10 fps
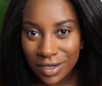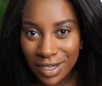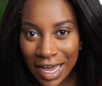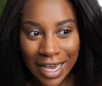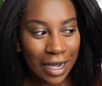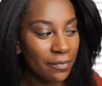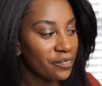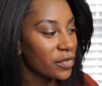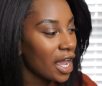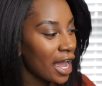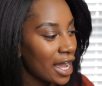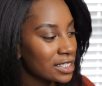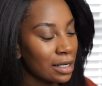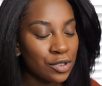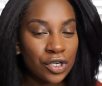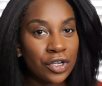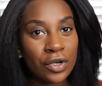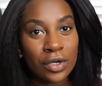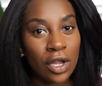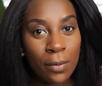Like, as I'm sure
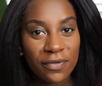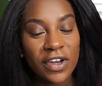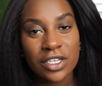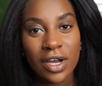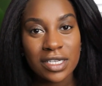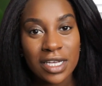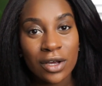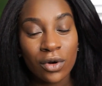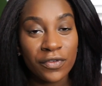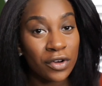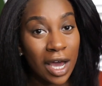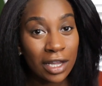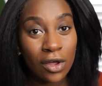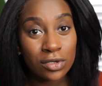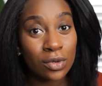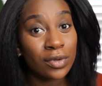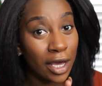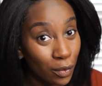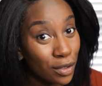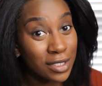your law professor has said, or if you're not in law school,
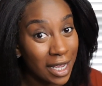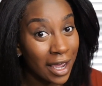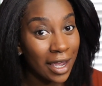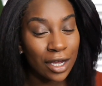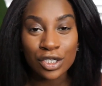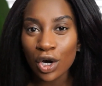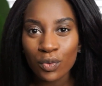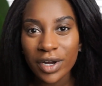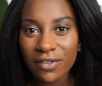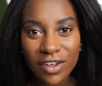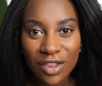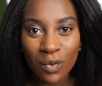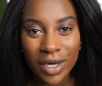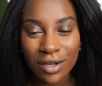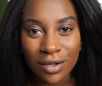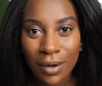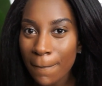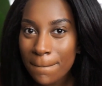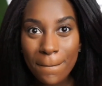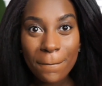they will say, don't reinvent the wheel.
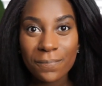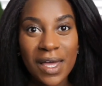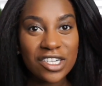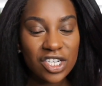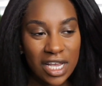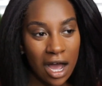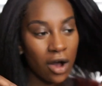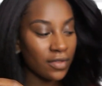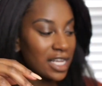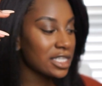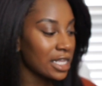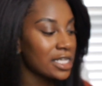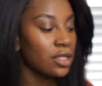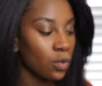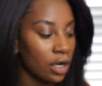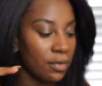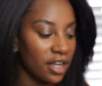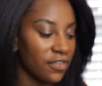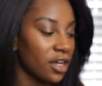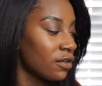That's just how, that is the one
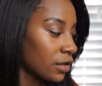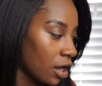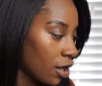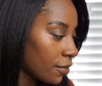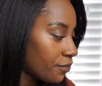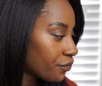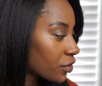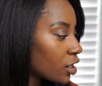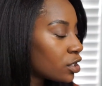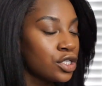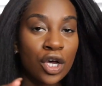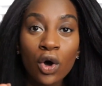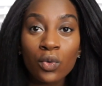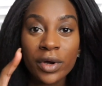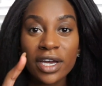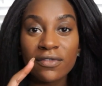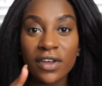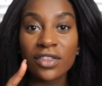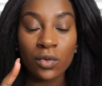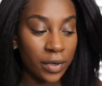benefit of law. Don't
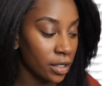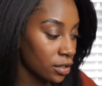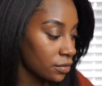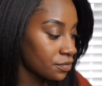reinvent the wheel.